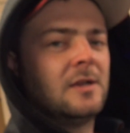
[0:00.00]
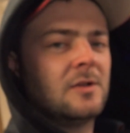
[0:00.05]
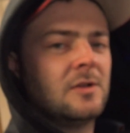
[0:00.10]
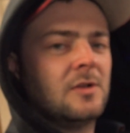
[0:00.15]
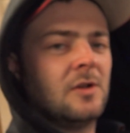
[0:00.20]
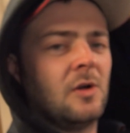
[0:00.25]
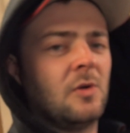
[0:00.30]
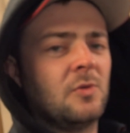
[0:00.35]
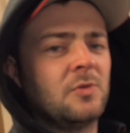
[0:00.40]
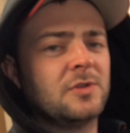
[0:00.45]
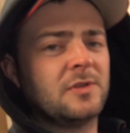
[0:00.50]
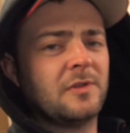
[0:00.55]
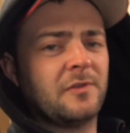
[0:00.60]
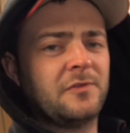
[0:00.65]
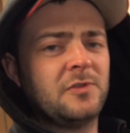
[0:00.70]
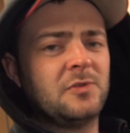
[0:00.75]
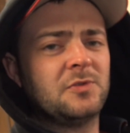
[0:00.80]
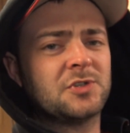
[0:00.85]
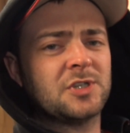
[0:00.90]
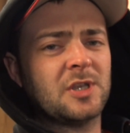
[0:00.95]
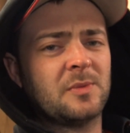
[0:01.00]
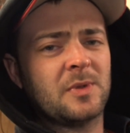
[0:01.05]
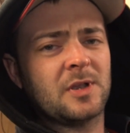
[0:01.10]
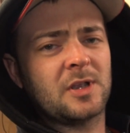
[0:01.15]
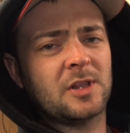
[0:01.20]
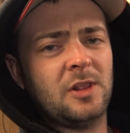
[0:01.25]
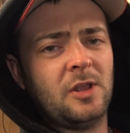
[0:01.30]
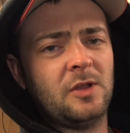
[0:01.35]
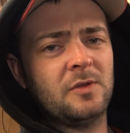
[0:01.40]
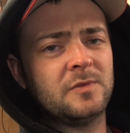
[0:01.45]
I ordered a few summer
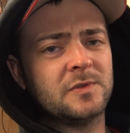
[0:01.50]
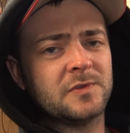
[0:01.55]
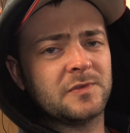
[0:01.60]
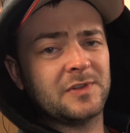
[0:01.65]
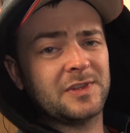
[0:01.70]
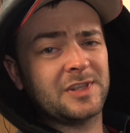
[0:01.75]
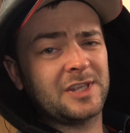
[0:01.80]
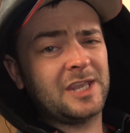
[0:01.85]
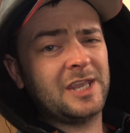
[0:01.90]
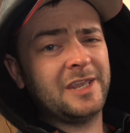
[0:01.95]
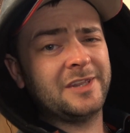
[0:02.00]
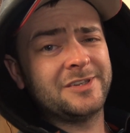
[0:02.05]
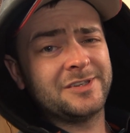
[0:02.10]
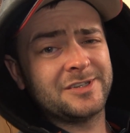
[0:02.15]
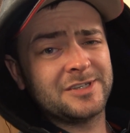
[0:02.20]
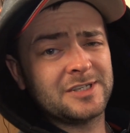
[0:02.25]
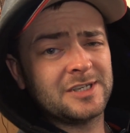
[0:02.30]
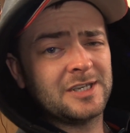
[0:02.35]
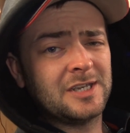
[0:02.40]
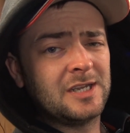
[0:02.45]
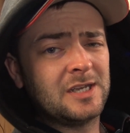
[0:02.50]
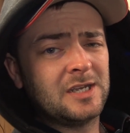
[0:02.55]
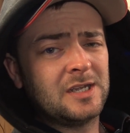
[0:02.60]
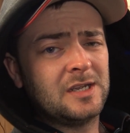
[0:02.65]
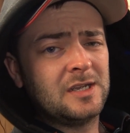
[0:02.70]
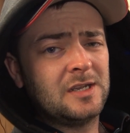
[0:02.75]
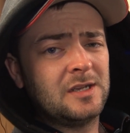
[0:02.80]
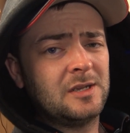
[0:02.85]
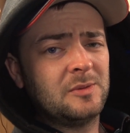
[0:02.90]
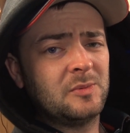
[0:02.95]
clothes for the kids
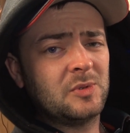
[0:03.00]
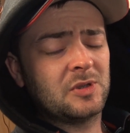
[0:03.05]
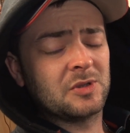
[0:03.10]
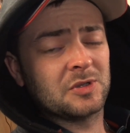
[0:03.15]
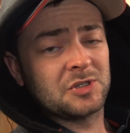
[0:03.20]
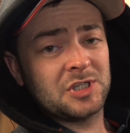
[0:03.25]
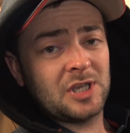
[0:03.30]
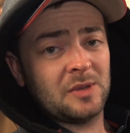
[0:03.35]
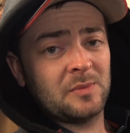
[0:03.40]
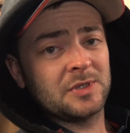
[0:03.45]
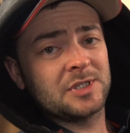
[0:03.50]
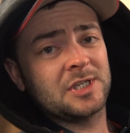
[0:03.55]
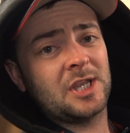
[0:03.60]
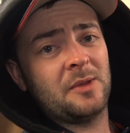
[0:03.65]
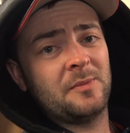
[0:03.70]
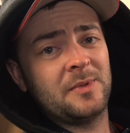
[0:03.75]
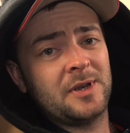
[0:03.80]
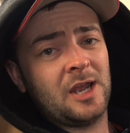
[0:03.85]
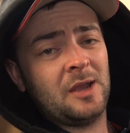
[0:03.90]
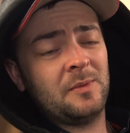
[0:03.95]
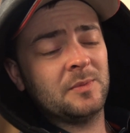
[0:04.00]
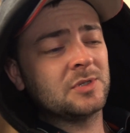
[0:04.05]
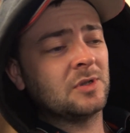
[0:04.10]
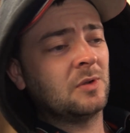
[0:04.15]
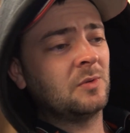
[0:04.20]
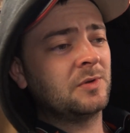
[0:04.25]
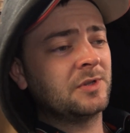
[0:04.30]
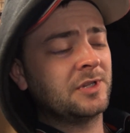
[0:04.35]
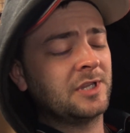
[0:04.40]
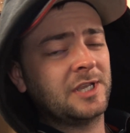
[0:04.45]
because summer's coming up,
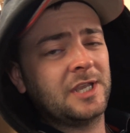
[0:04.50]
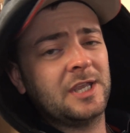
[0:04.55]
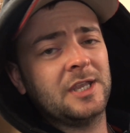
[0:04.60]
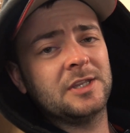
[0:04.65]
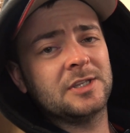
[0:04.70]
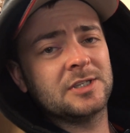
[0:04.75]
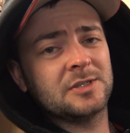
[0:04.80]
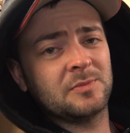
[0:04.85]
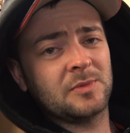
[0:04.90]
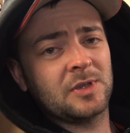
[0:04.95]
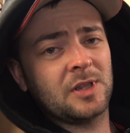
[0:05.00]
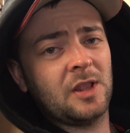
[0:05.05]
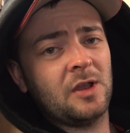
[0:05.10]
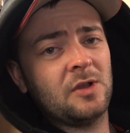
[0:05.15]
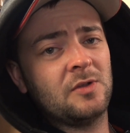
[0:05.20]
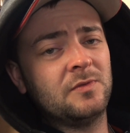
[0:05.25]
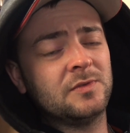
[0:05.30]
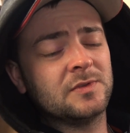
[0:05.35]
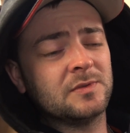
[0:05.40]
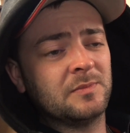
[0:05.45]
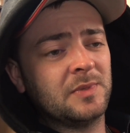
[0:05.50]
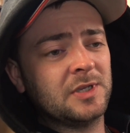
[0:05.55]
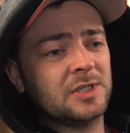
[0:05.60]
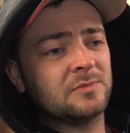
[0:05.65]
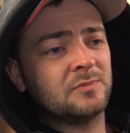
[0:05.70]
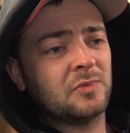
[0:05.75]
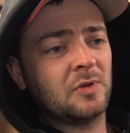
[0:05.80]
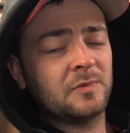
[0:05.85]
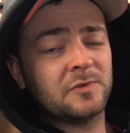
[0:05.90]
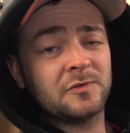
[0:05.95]
so I ordered the kids some clothes and bits
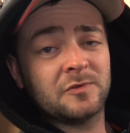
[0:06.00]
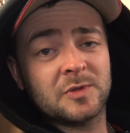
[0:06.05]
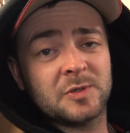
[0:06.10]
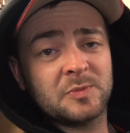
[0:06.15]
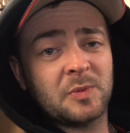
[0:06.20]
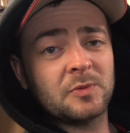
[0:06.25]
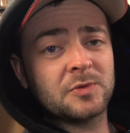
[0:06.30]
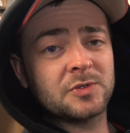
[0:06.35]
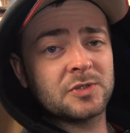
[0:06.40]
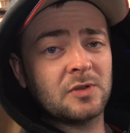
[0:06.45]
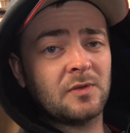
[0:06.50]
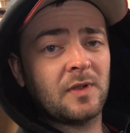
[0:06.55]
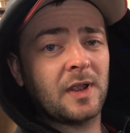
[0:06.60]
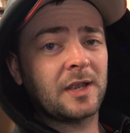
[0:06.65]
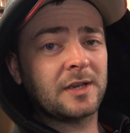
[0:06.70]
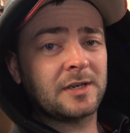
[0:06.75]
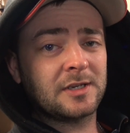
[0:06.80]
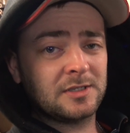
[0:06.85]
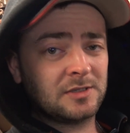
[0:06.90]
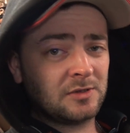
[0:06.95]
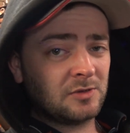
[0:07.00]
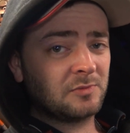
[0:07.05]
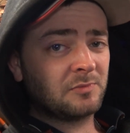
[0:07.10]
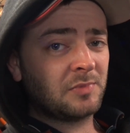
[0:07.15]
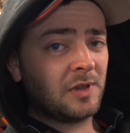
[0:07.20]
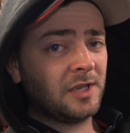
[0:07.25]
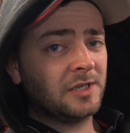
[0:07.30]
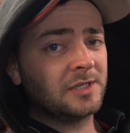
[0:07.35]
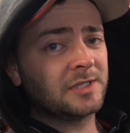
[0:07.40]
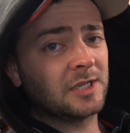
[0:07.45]
and bobs from Sports Direct. It's a good
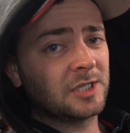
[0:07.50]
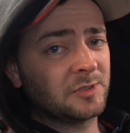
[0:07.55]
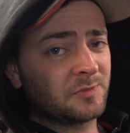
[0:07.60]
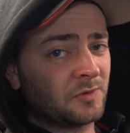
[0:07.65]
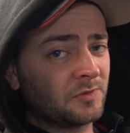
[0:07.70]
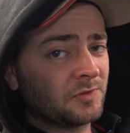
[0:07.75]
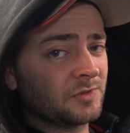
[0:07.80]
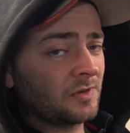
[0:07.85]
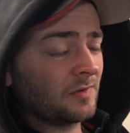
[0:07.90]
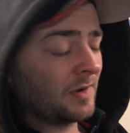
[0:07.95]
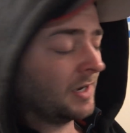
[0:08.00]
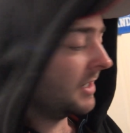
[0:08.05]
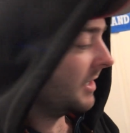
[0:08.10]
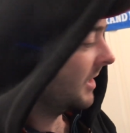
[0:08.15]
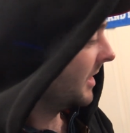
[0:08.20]
place, that Sports Direct.